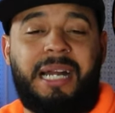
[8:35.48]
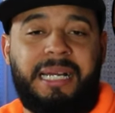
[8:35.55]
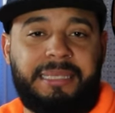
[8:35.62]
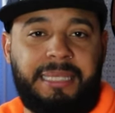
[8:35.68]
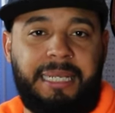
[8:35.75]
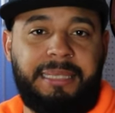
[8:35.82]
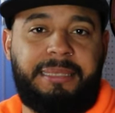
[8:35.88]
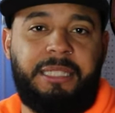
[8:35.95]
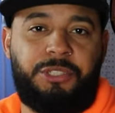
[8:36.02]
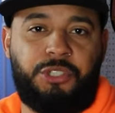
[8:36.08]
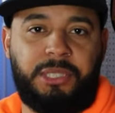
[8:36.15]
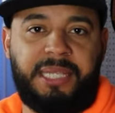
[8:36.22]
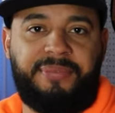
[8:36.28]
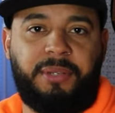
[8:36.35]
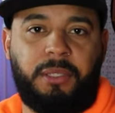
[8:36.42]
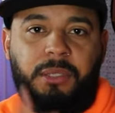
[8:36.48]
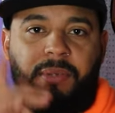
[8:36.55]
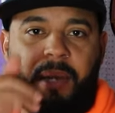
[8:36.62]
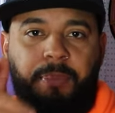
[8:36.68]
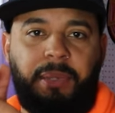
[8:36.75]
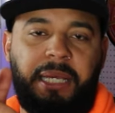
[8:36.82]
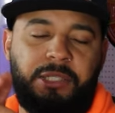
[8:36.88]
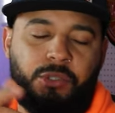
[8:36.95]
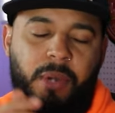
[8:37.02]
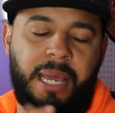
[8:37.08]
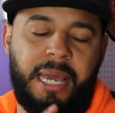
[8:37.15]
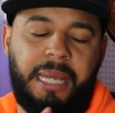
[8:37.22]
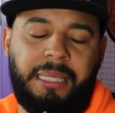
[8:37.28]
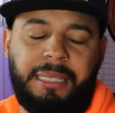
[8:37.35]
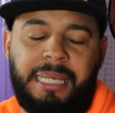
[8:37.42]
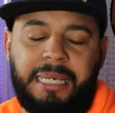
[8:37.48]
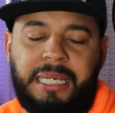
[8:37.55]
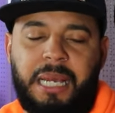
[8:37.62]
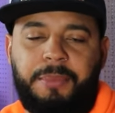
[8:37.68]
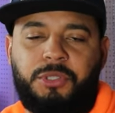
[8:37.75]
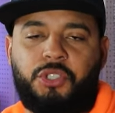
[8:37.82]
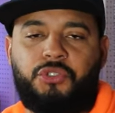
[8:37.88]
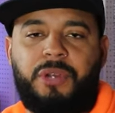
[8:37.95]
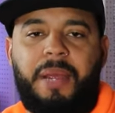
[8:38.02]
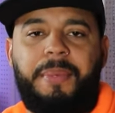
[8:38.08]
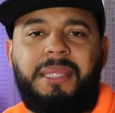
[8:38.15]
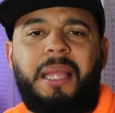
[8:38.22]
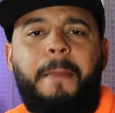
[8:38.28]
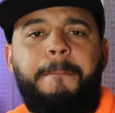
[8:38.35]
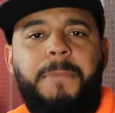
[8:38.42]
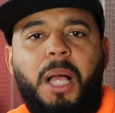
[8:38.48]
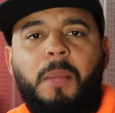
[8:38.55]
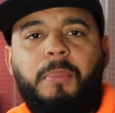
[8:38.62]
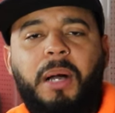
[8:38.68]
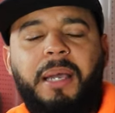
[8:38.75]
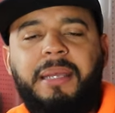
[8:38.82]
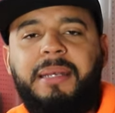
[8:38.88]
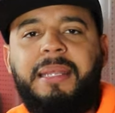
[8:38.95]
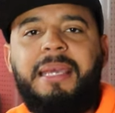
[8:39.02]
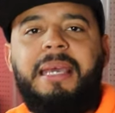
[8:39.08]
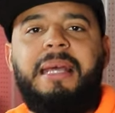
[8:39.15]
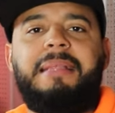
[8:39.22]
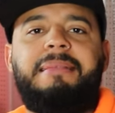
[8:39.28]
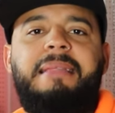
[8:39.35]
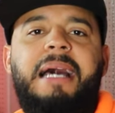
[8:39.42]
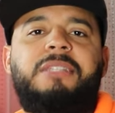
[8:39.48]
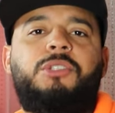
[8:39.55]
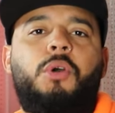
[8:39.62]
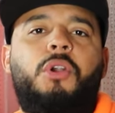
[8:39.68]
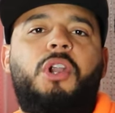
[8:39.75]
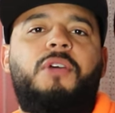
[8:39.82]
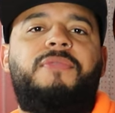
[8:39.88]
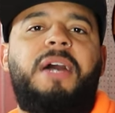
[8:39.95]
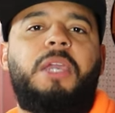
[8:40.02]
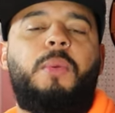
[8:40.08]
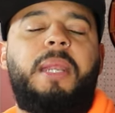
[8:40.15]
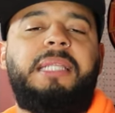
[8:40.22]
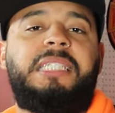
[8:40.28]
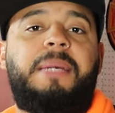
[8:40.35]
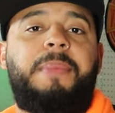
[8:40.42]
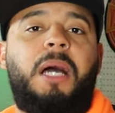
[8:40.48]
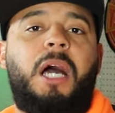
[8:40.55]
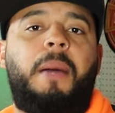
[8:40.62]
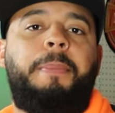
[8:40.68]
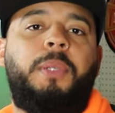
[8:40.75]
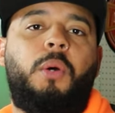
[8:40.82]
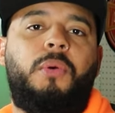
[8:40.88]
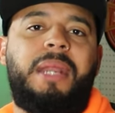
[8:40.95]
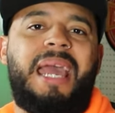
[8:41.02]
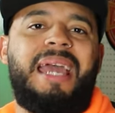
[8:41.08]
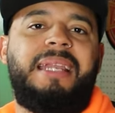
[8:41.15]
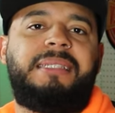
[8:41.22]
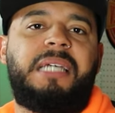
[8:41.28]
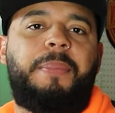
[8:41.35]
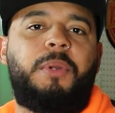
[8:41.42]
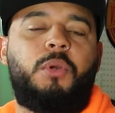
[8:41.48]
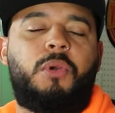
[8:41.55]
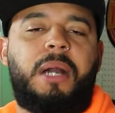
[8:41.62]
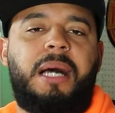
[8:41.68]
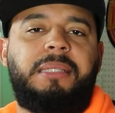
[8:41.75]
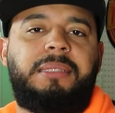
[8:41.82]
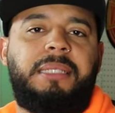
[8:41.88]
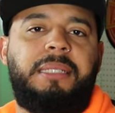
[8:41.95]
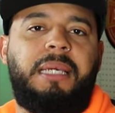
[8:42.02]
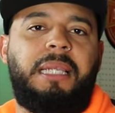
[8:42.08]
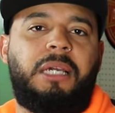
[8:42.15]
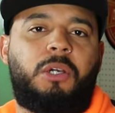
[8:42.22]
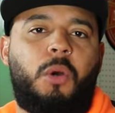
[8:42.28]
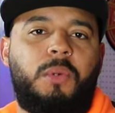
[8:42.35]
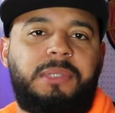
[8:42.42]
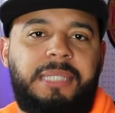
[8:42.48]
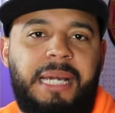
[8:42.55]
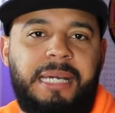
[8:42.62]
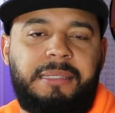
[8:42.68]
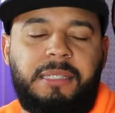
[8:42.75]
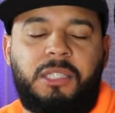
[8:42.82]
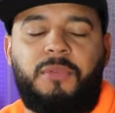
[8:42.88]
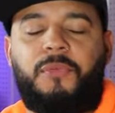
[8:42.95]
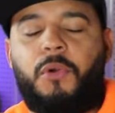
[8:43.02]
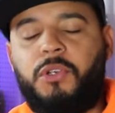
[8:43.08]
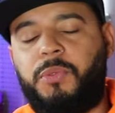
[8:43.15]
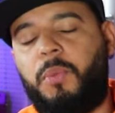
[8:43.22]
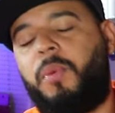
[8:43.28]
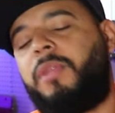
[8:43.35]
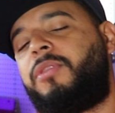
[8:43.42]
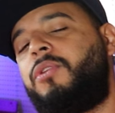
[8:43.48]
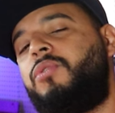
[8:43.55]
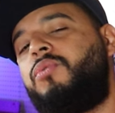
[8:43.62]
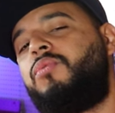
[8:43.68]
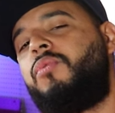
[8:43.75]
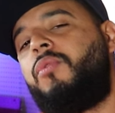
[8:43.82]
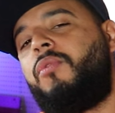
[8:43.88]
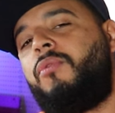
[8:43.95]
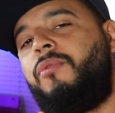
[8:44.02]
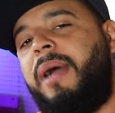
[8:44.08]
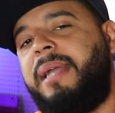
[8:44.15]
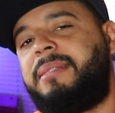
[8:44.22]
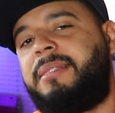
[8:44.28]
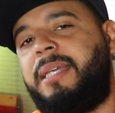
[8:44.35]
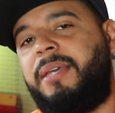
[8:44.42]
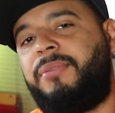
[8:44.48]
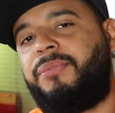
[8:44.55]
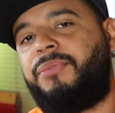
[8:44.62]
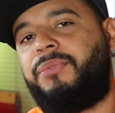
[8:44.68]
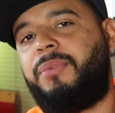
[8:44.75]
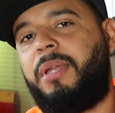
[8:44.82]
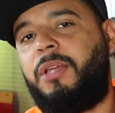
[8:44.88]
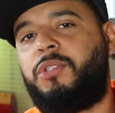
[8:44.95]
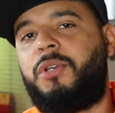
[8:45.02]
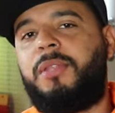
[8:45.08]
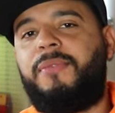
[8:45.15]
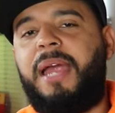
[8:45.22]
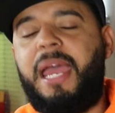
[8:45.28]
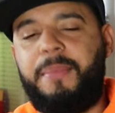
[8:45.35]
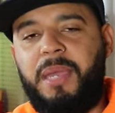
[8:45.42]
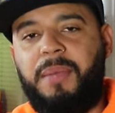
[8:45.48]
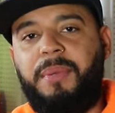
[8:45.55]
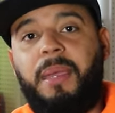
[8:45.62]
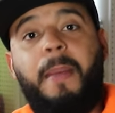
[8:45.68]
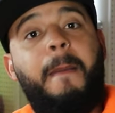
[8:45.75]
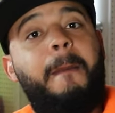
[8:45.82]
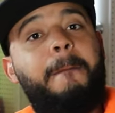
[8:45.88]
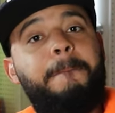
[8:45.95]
content like this, you're definitely in the right place. Go ahead, like, comment, subscribe, hit that bell button. That's going to notify you anytime I upload any type of new content. And like always, guys, let the force be with you. Ride safe enjoy the ride, baby.